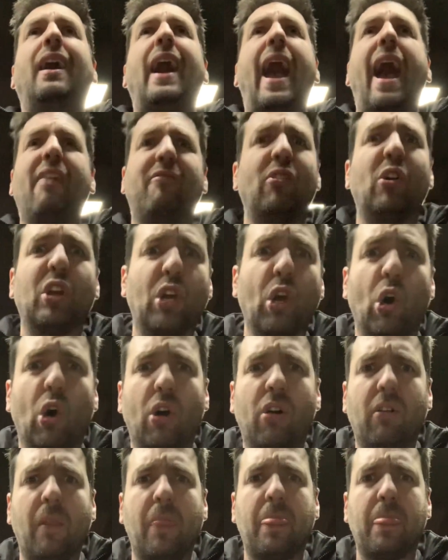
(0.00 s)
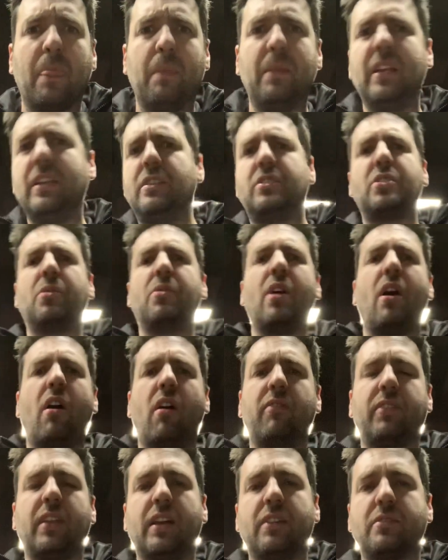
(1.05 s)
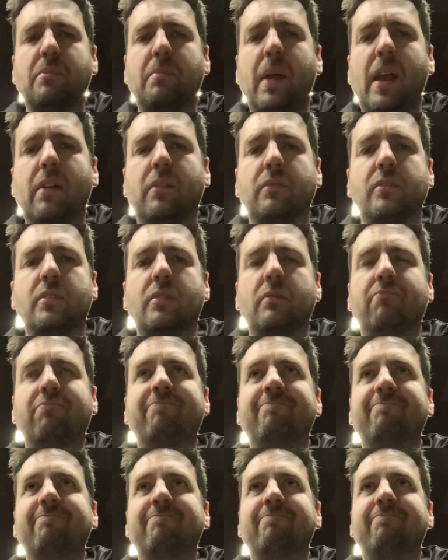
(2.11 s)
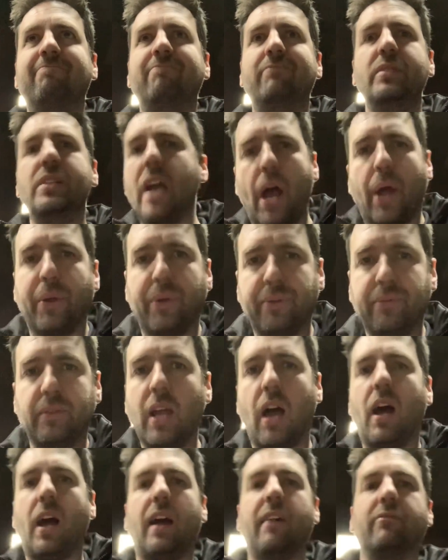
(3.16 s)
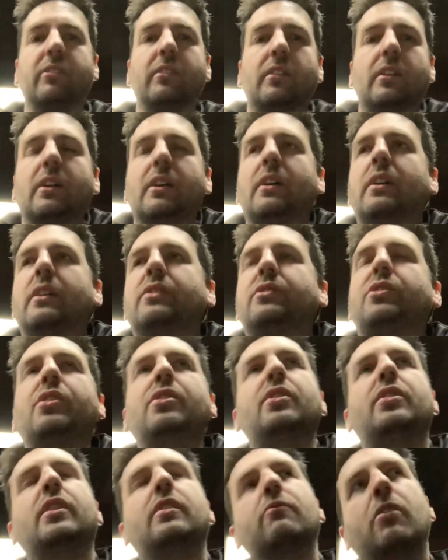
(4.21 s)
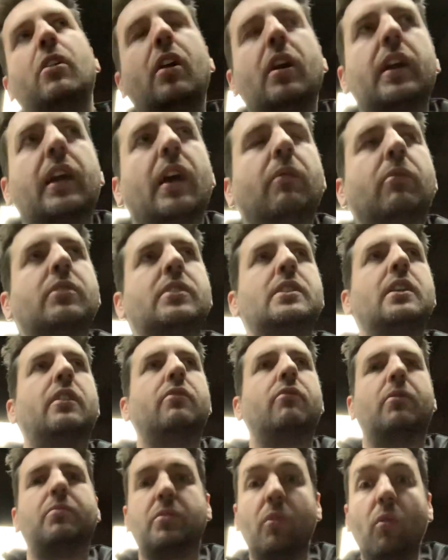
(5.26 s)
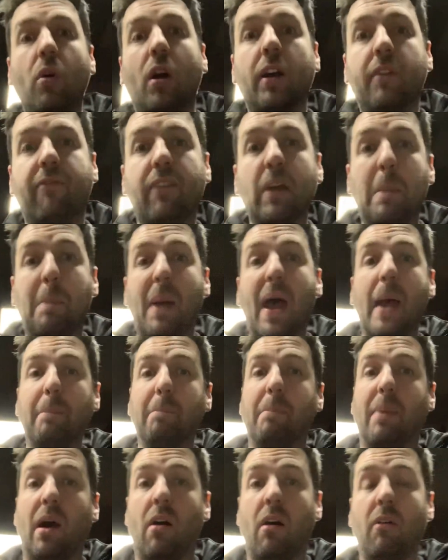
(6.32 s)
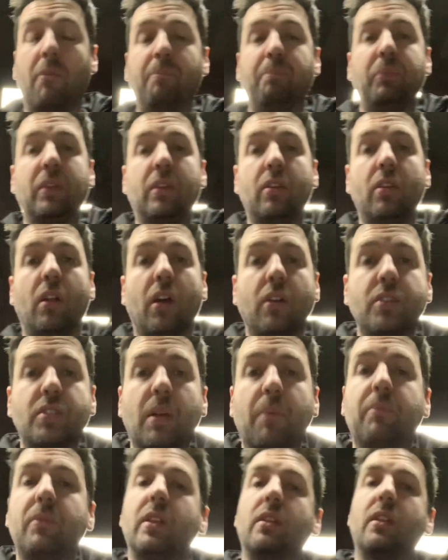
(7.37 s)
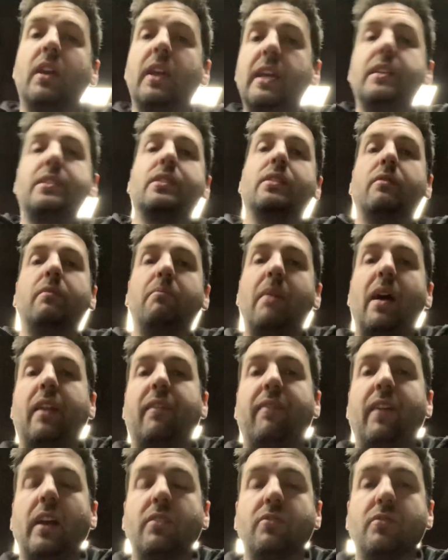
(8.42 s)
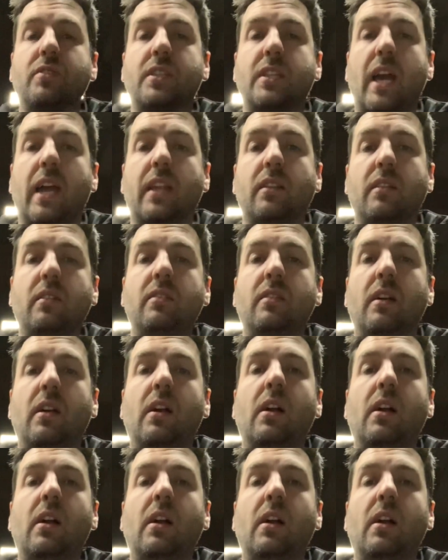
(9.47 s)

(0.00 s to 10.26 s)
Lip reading: have I got nearly £2,500? No, I haven't. So you think, well, okay, what's the other option? Oh, I can fit a pattern part, you know, something that isn't manufacturer standard.